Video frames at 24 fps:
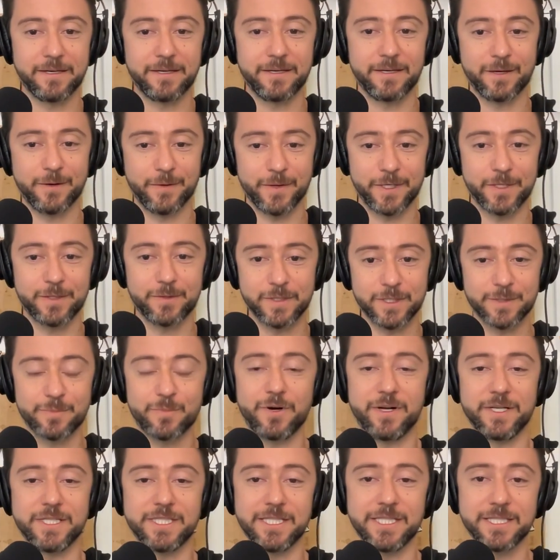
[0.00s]
going through this
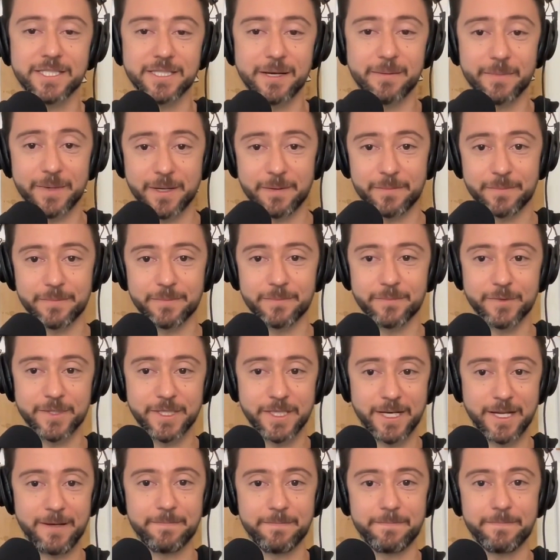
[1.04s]
process coming up with a
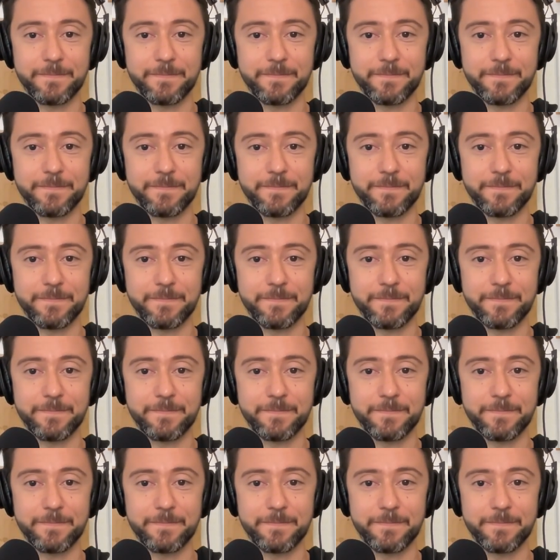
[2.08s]
name?